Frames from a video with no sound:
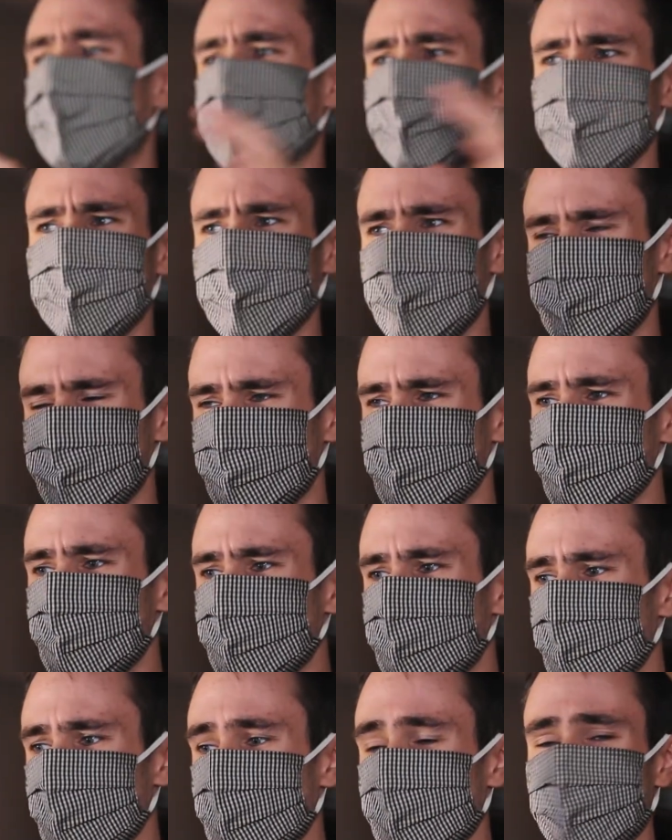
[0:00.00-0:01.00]
are on the
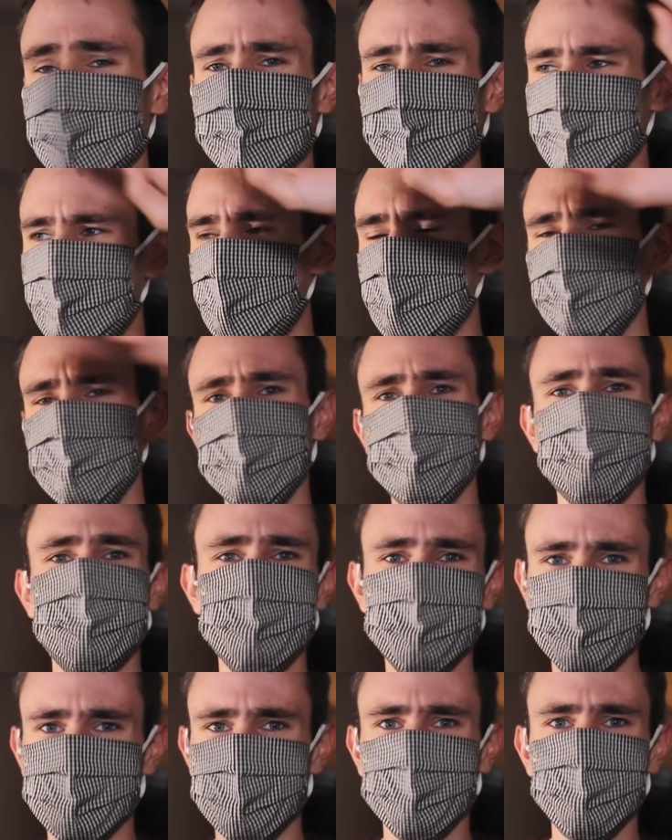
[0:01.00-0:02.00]
TV.
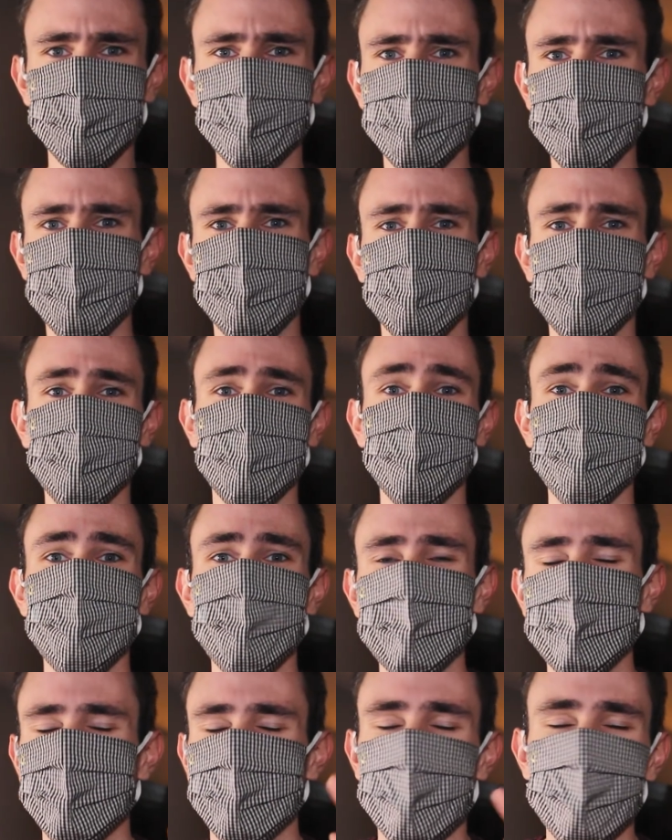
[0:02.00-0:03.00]
Everyone's six feet apart.
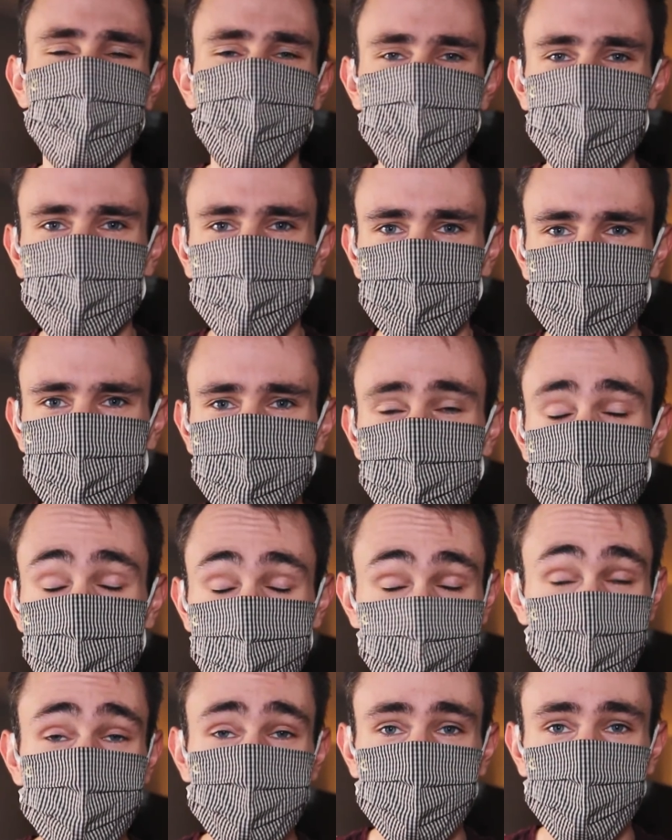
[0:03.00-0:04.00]
Everything looks
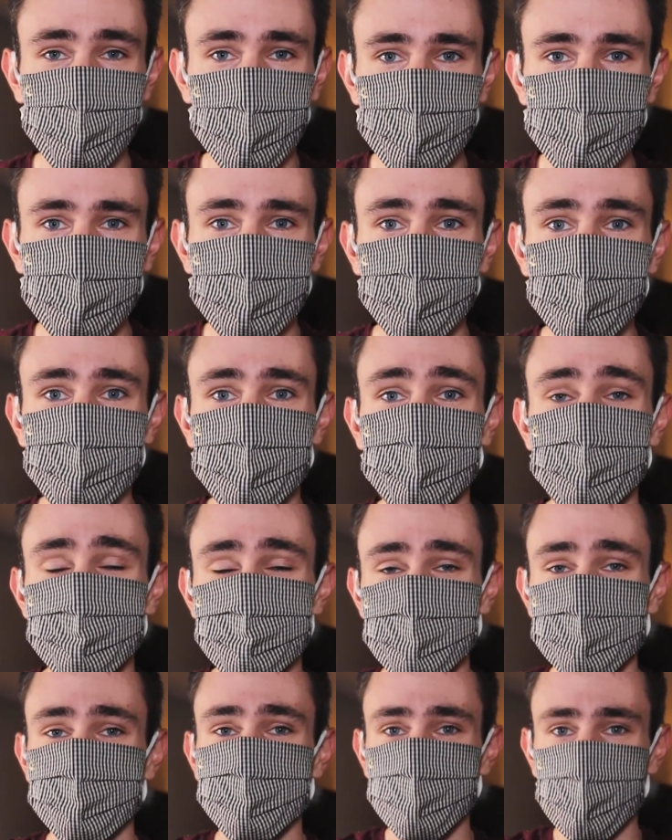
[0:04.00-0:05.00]
super weird, but
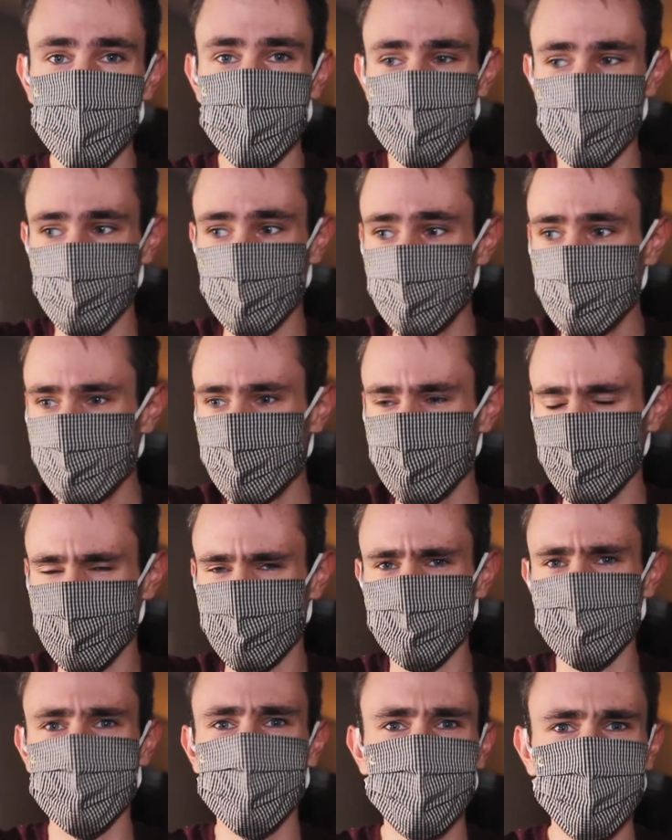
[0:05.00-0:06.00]
just know that
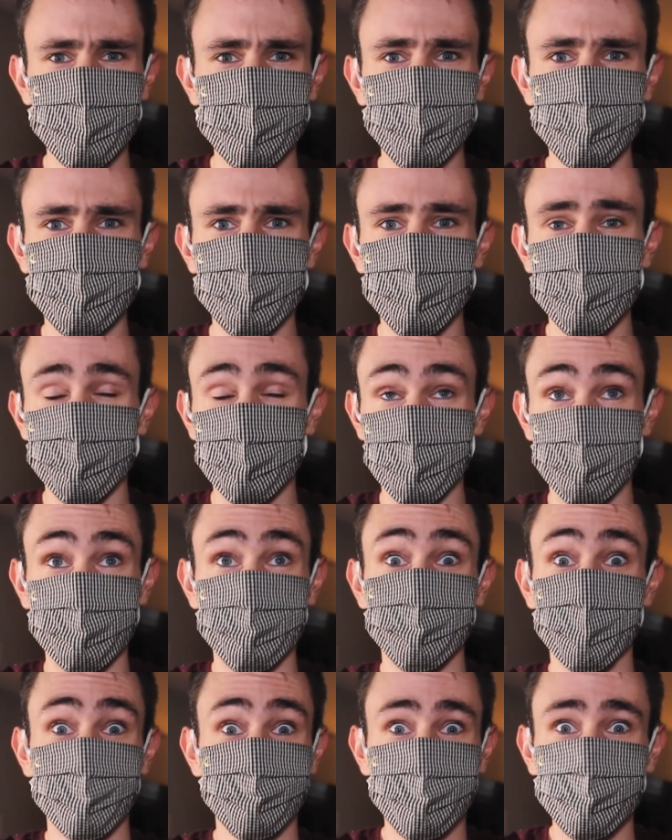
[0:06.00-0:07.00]
it's very
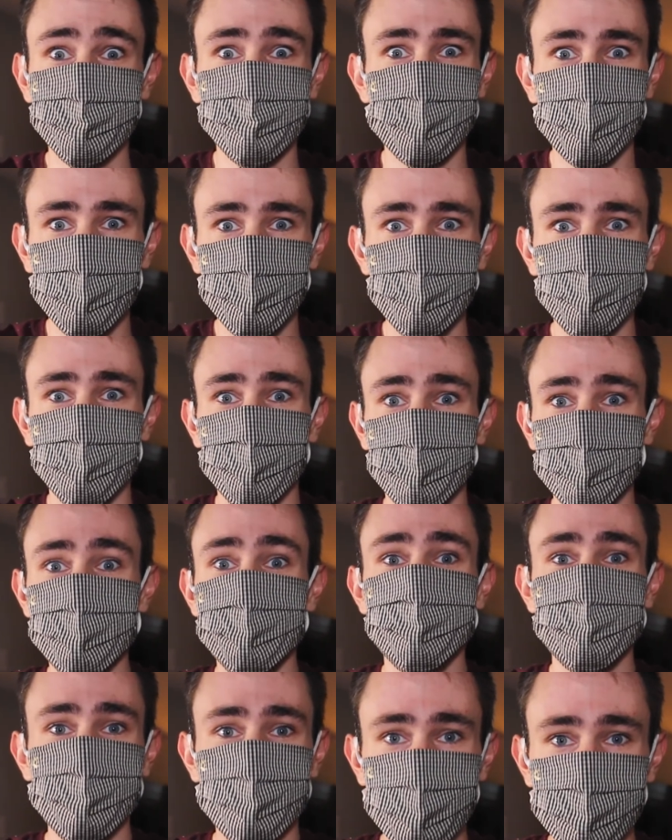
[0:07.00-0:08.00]
necessary and
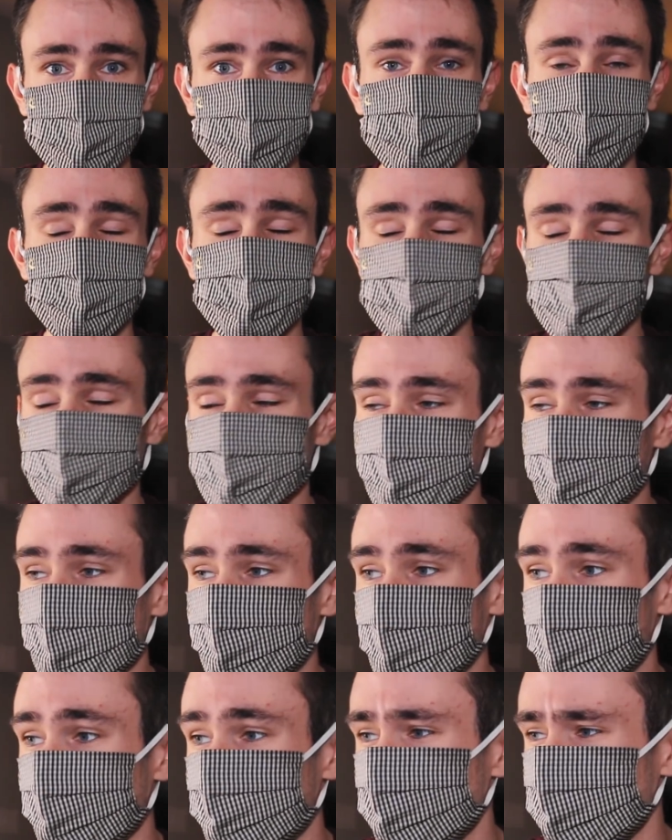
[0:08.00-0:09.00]
reasonable for them to be doing
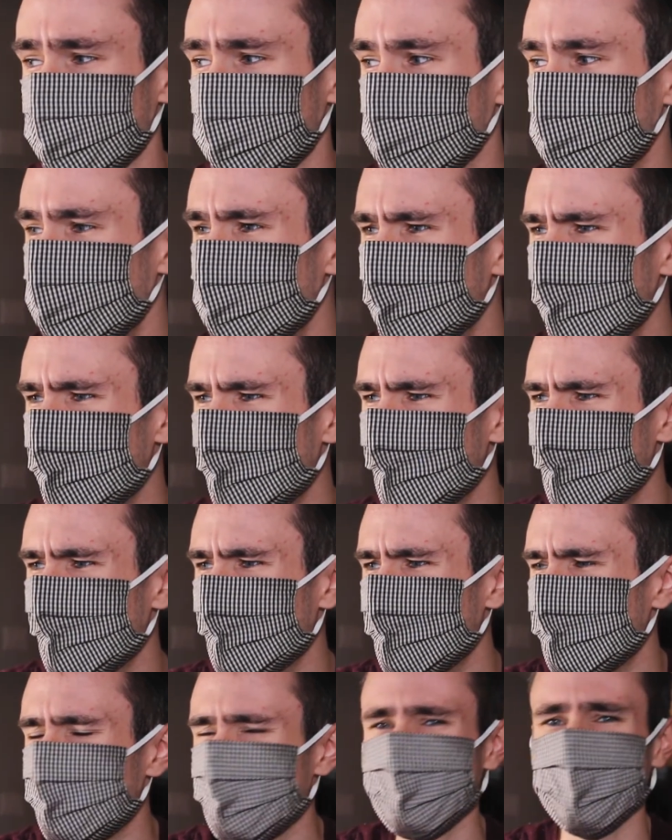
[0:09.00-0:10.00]
that. So,
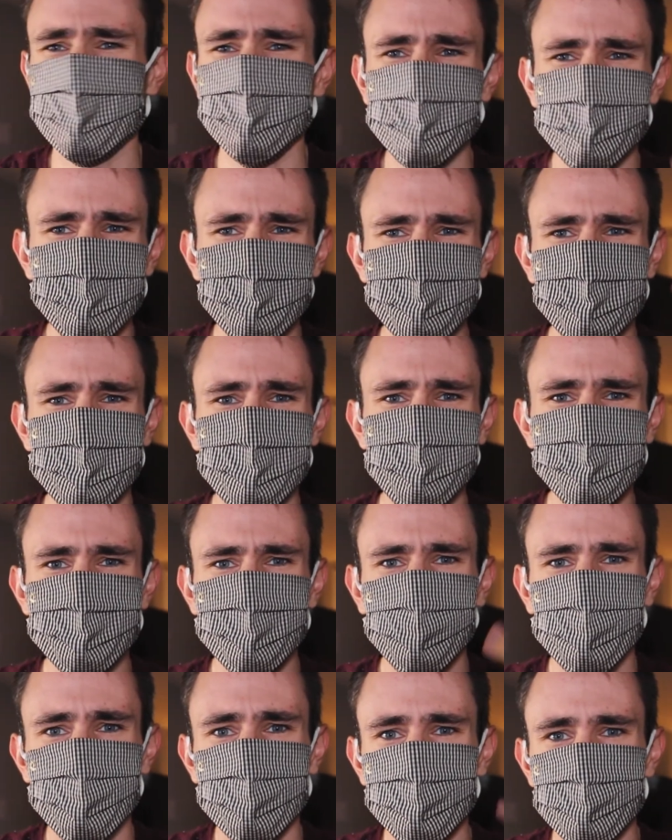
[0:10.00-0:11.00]
yeah, this this
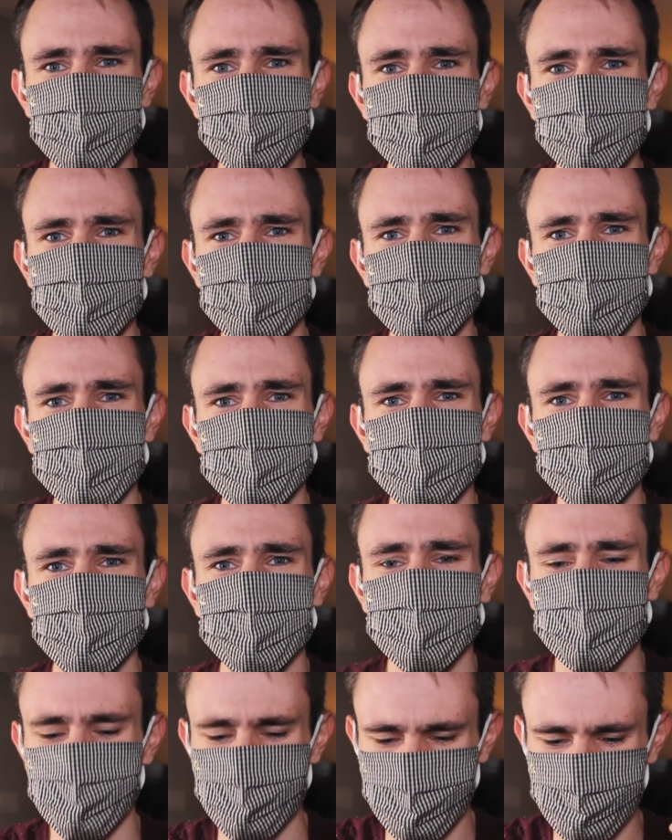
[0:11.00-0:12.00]
part is really
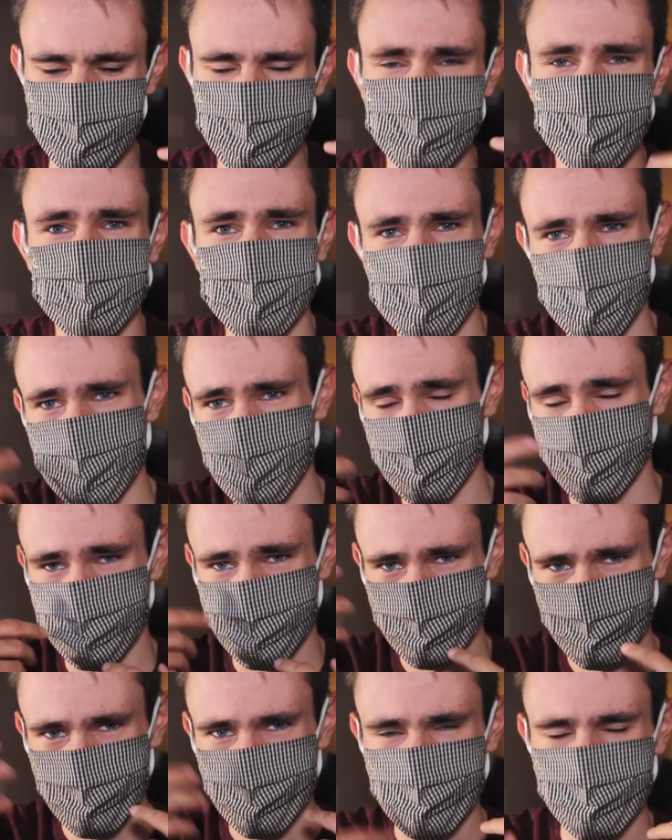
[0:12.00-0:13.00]
annoying because you can't
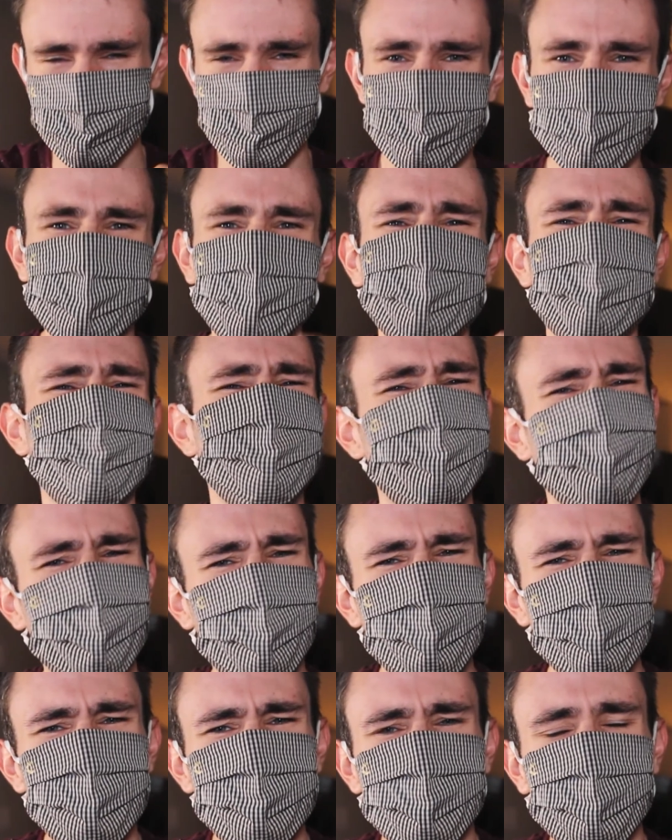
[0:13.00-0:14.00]
can't hear
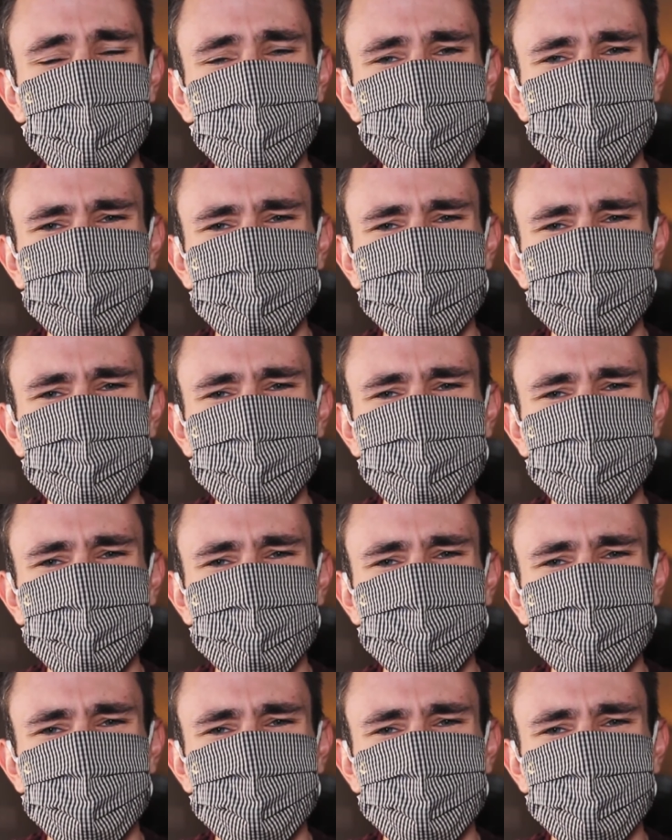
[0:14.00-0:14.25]
people.